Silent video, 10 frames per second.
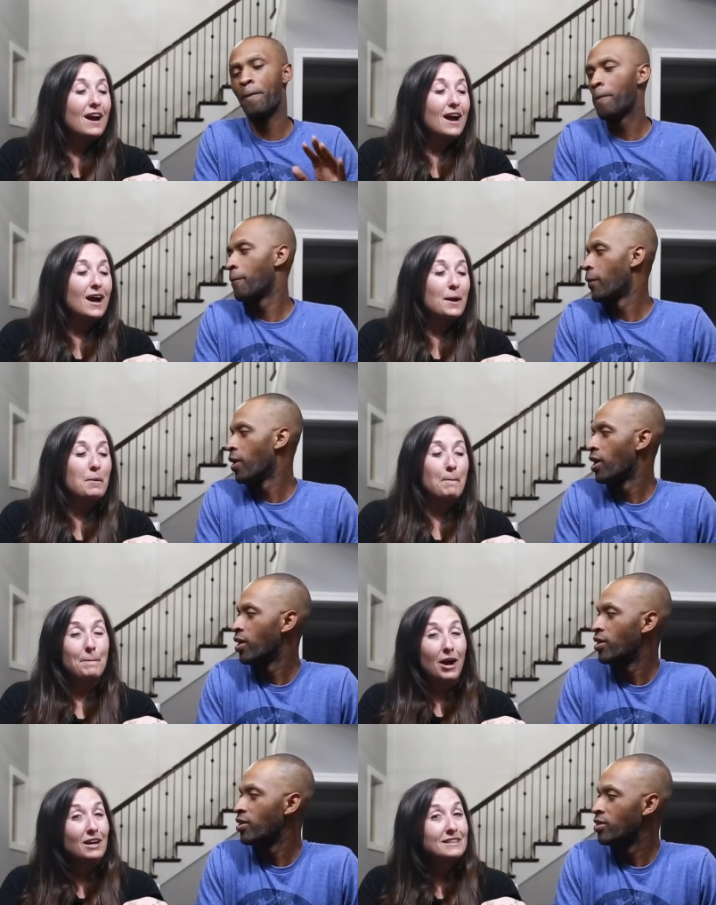Speaker 1: um,
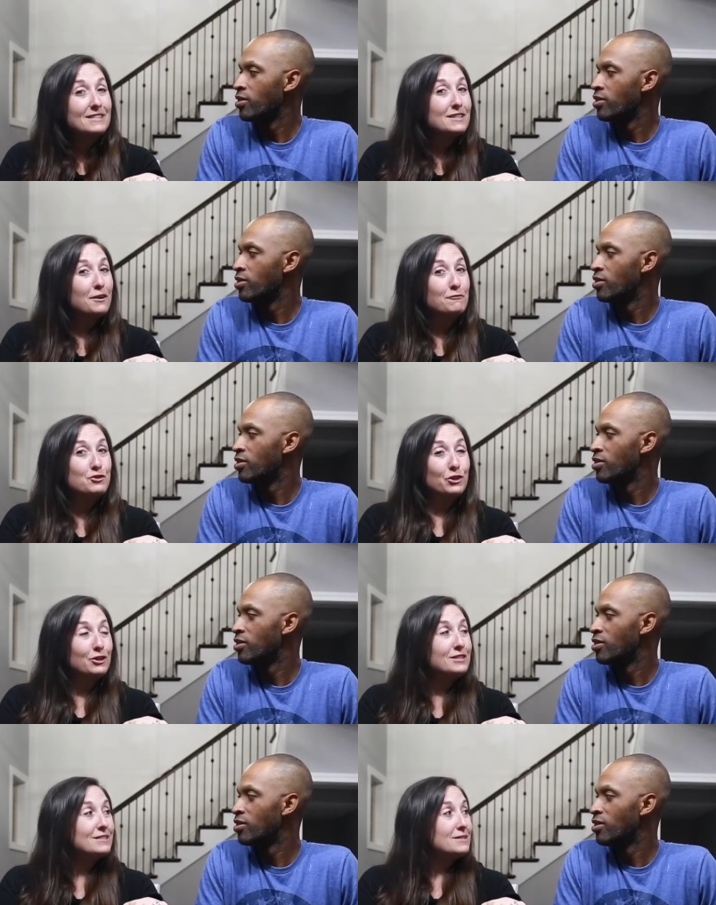box of
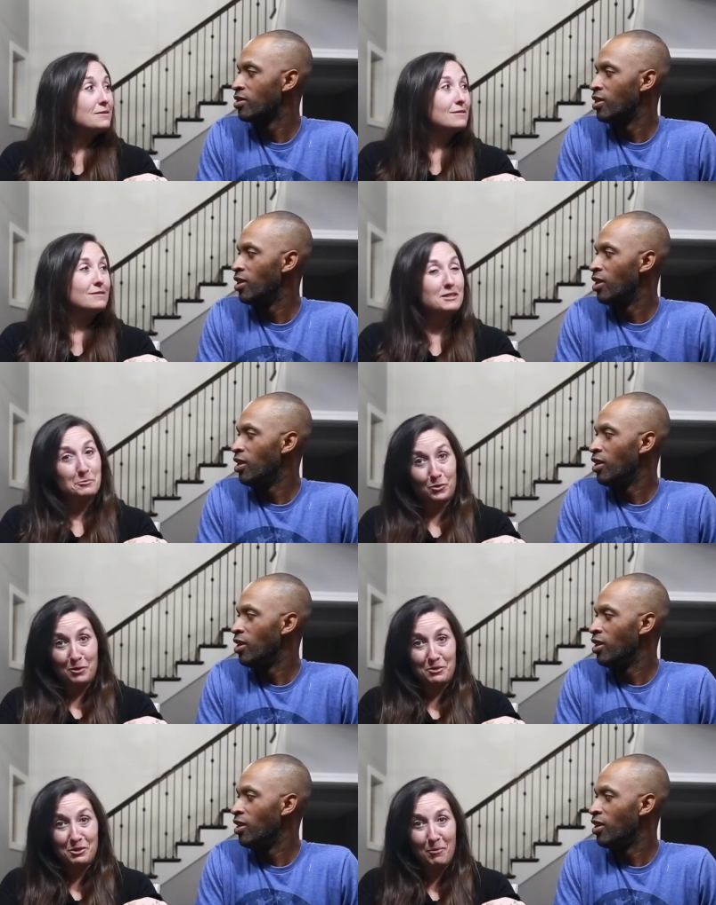jerks,
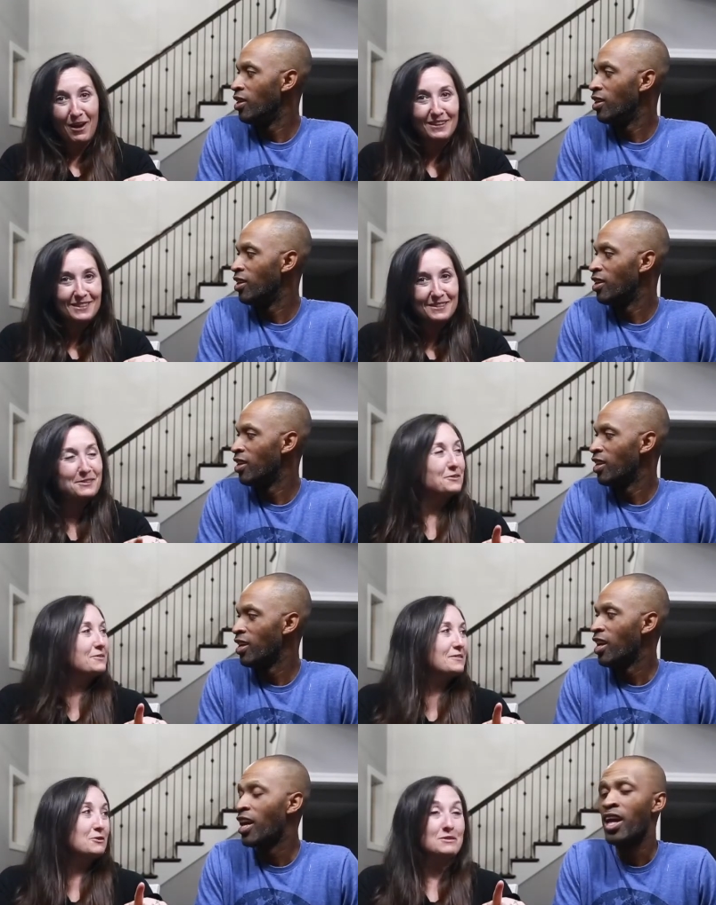subscription box,
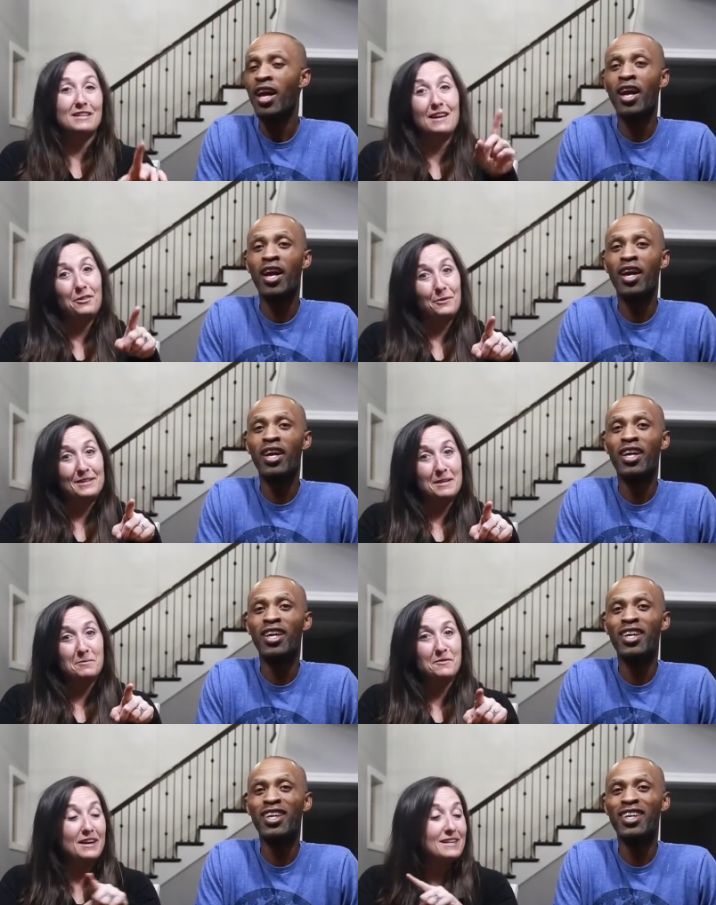so don't say that three
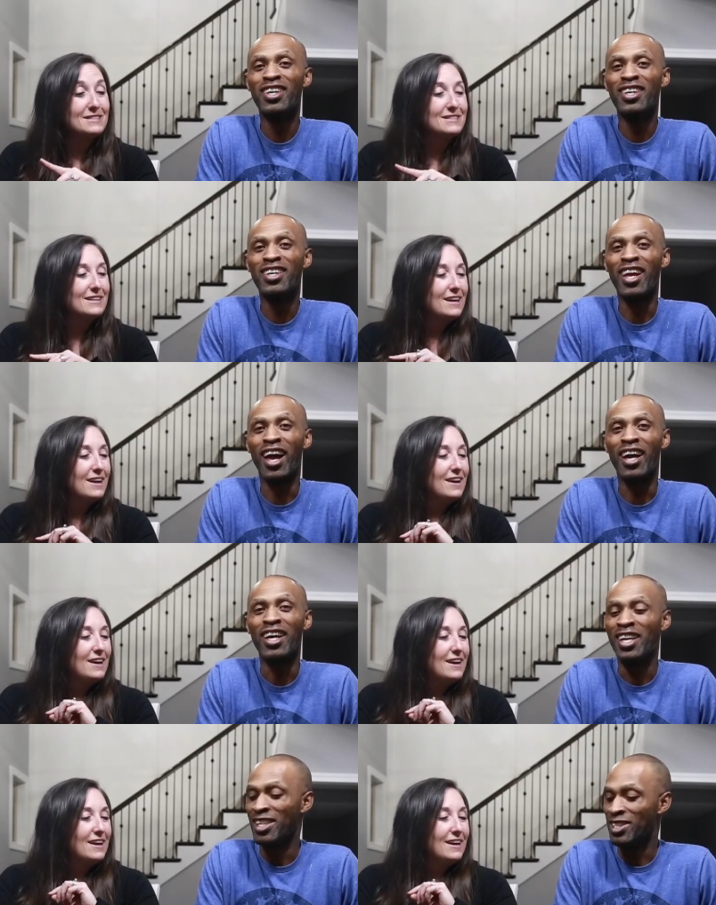times fast.
Speaker 2: Yeah.
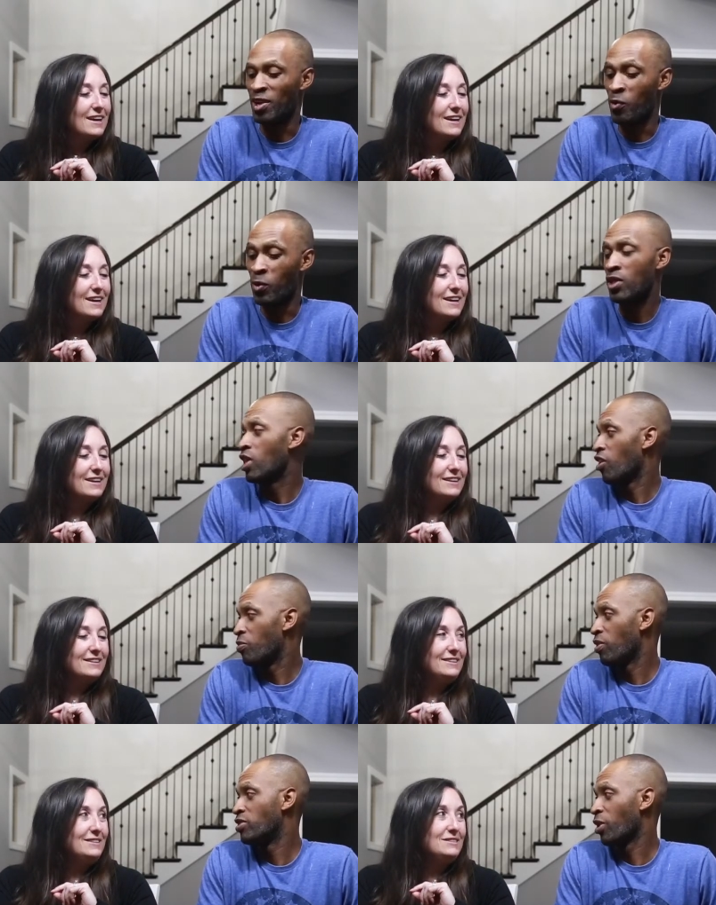So we love
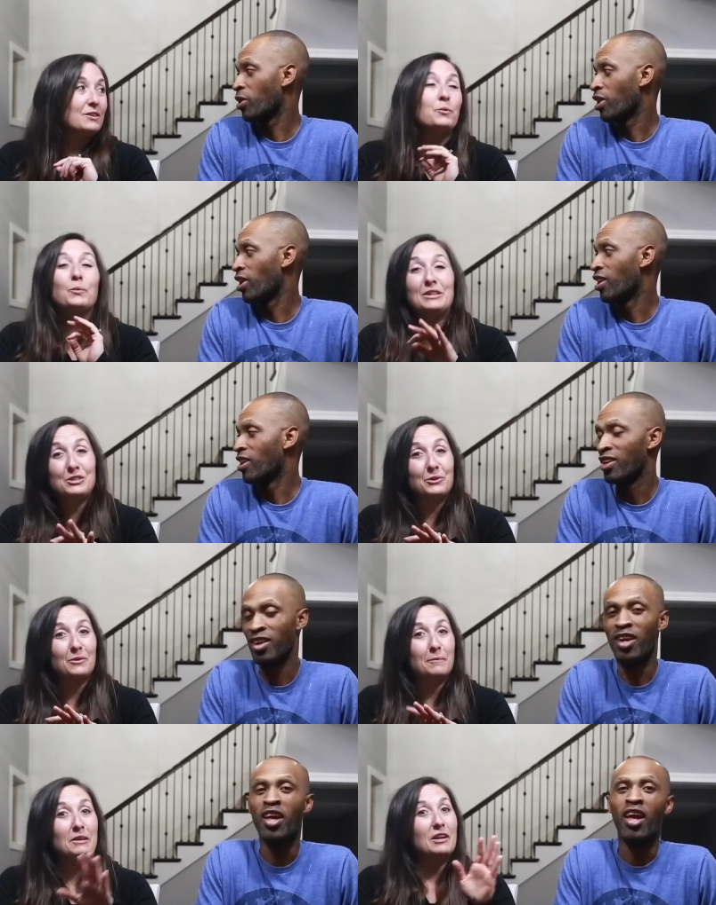beef jerky. We do.
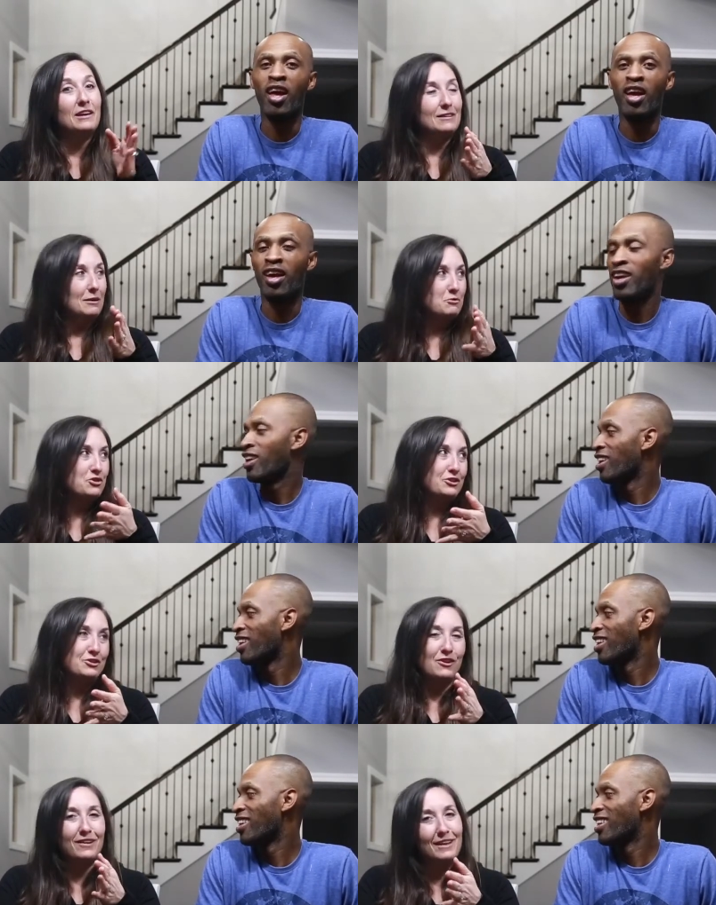
Speaker 1: I mean, I'm sure you
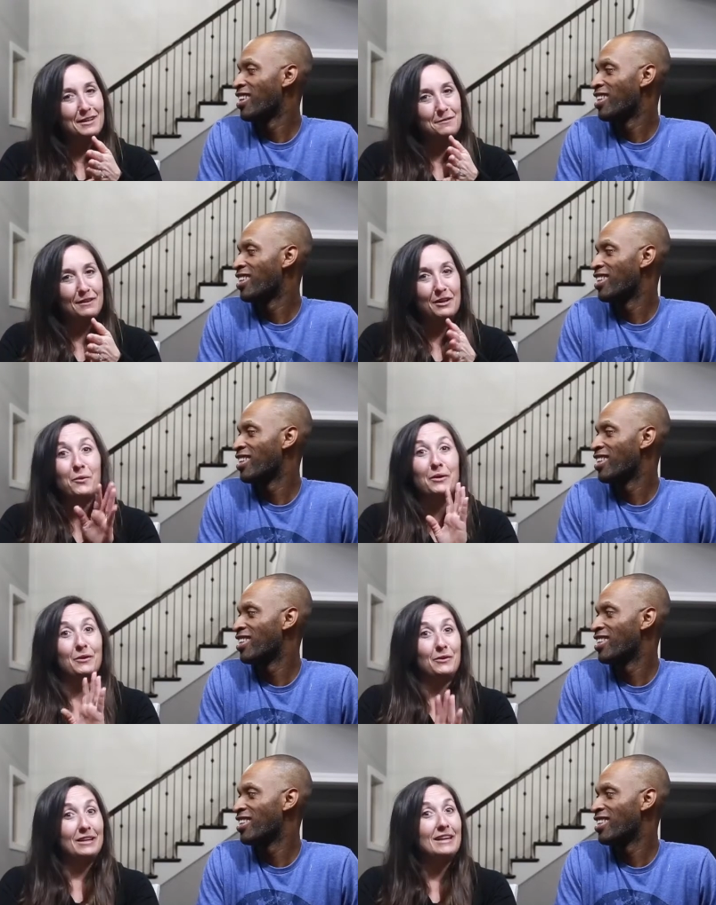saw our last video. We
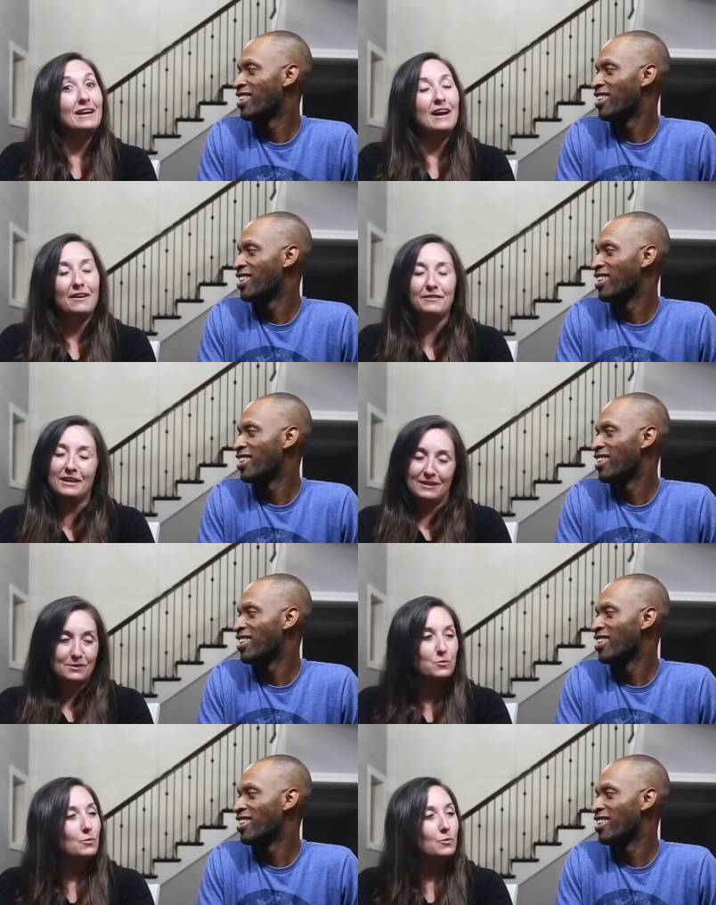already have, yes,